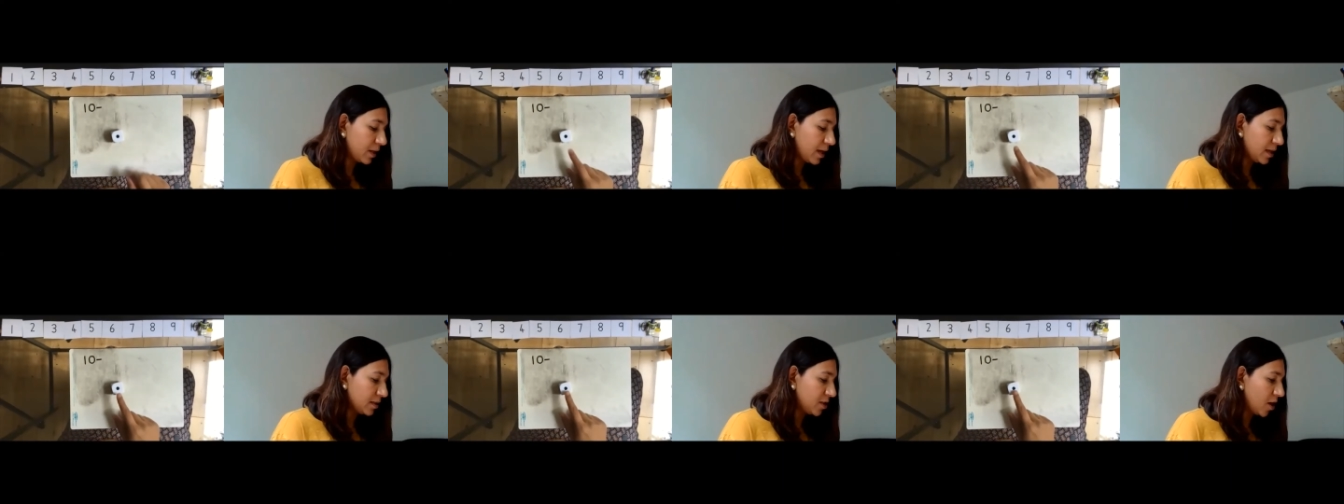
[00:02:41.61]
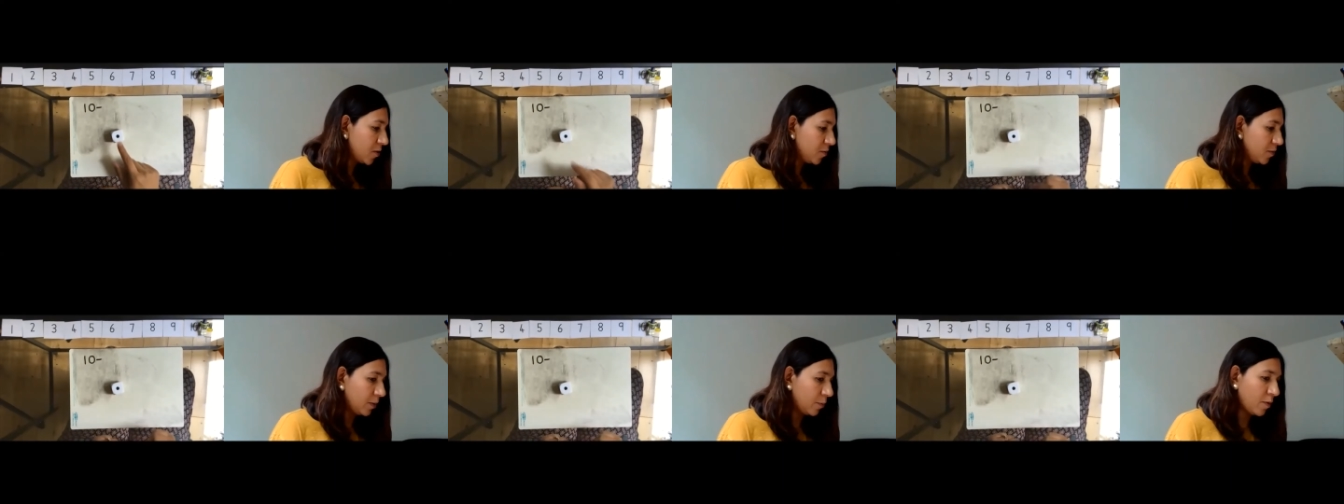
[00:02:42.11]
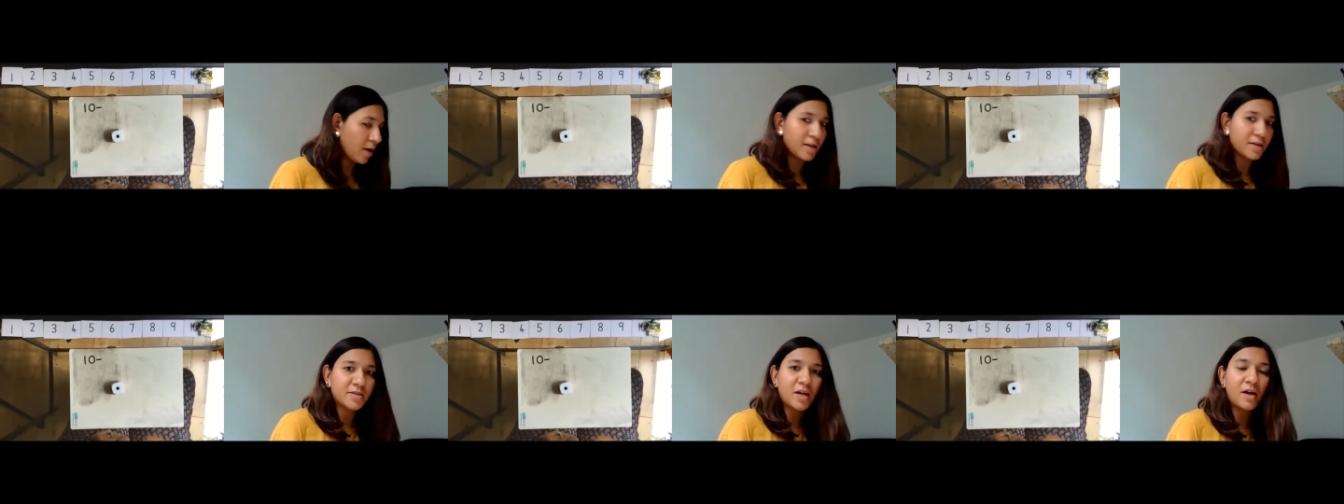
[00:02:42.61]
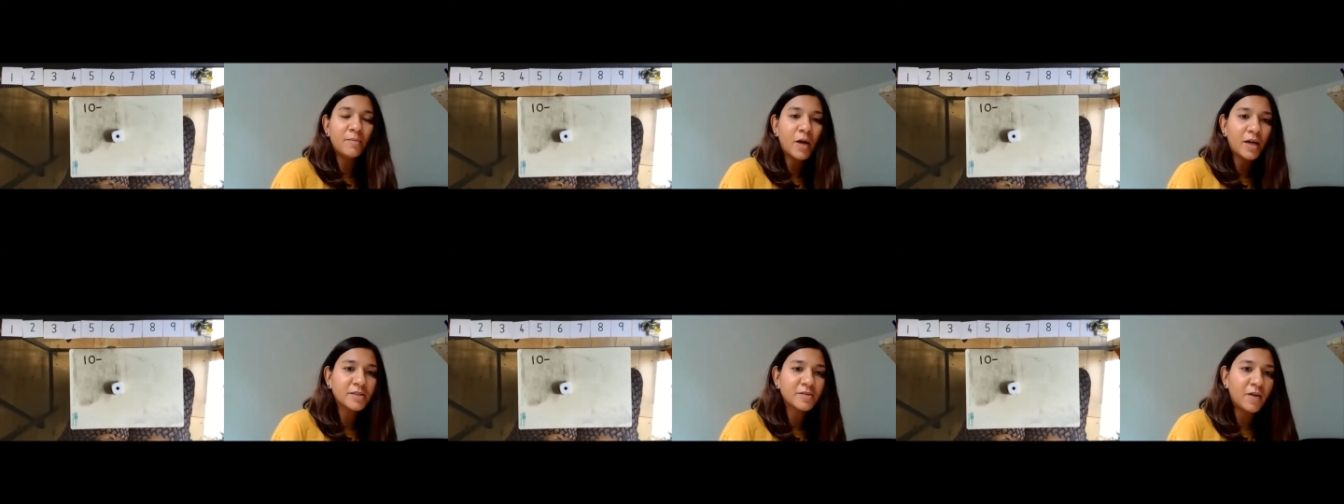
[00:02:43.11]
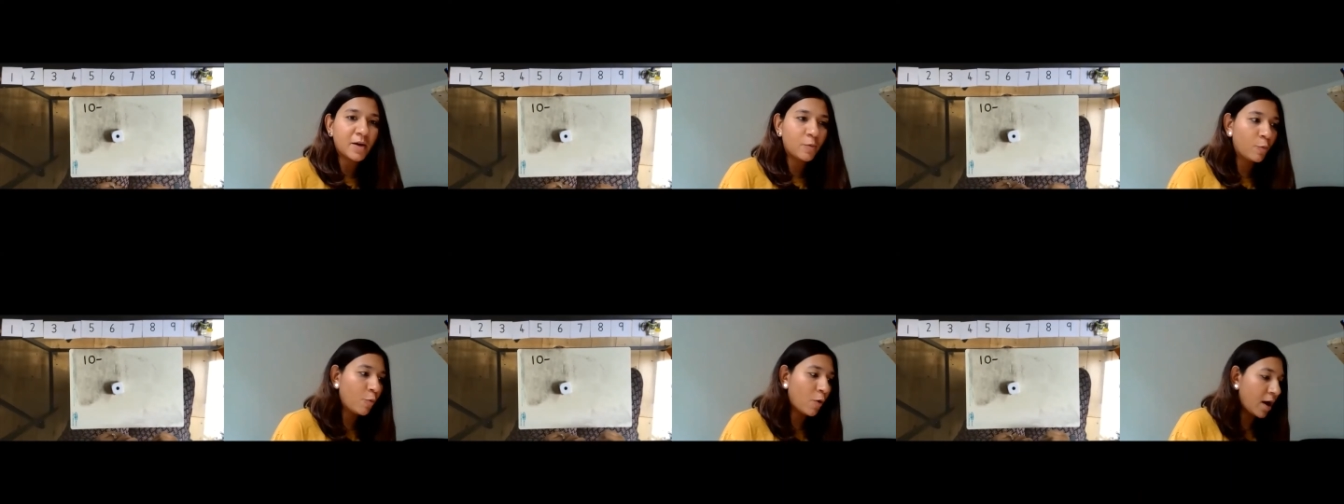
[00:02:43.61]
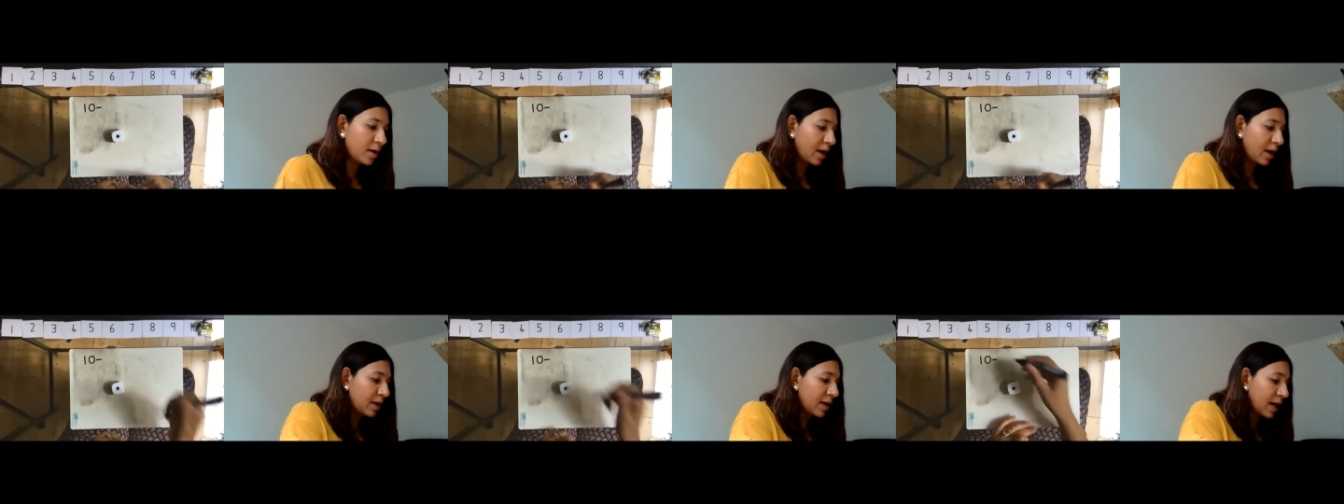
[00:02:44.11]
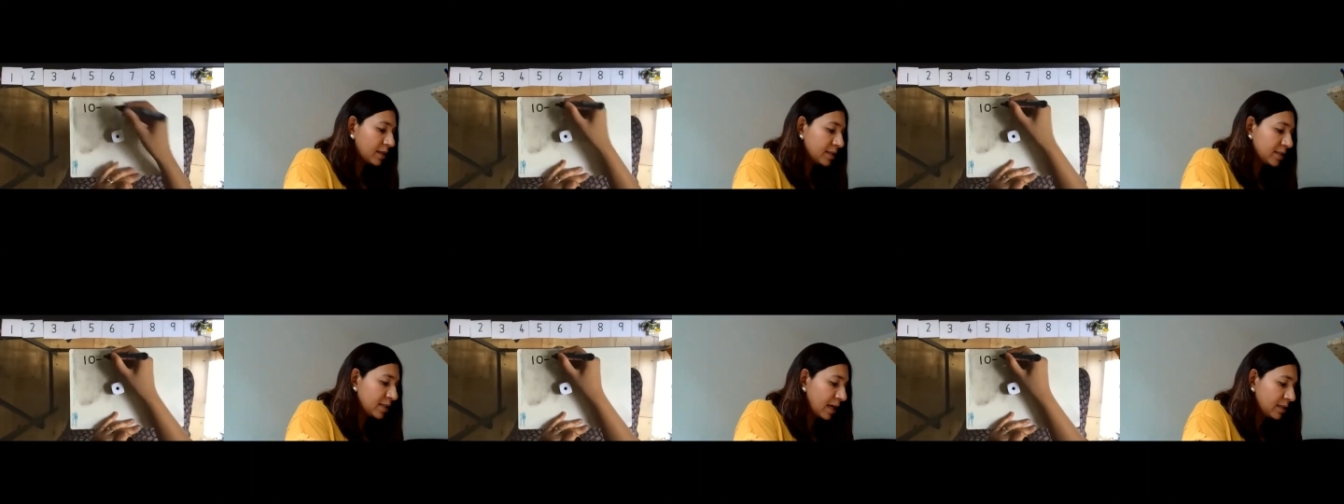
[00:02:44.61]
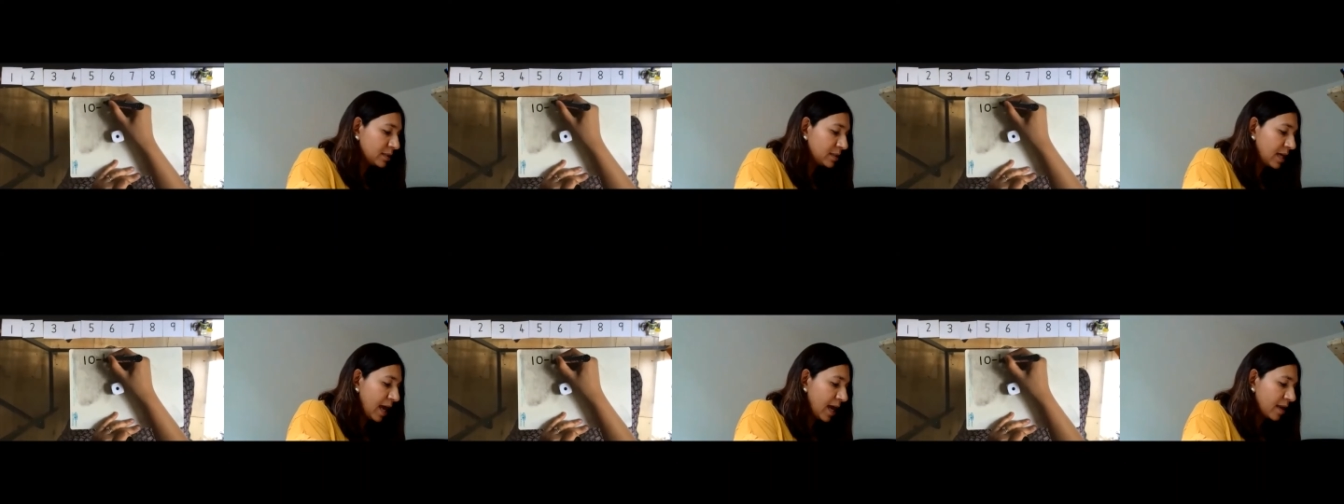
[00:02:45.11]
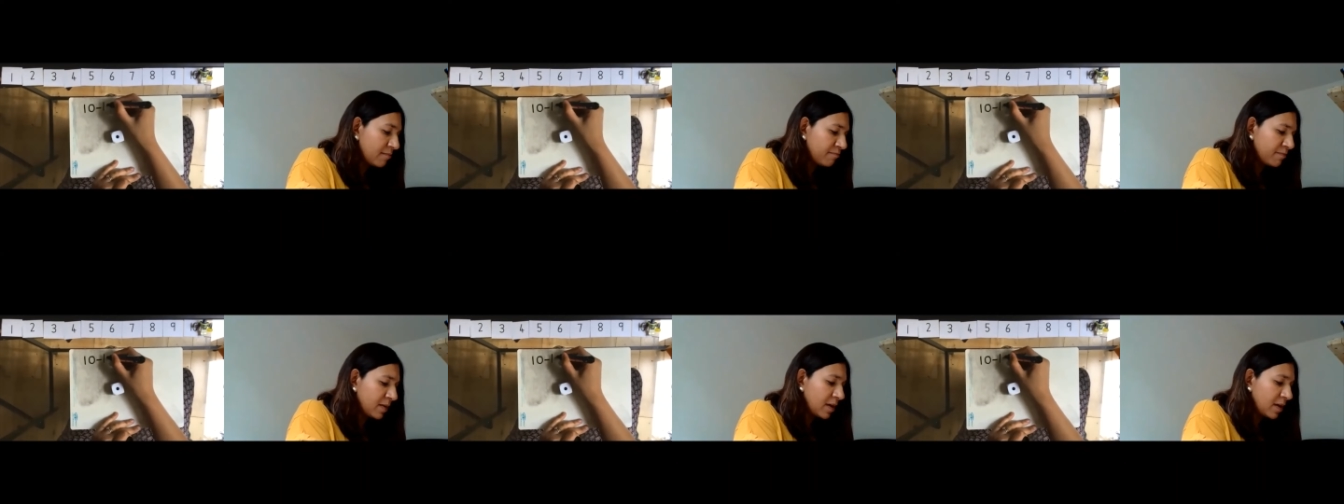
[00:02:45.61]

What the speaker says: It's only 1, so I'm going to find 1 less than 10.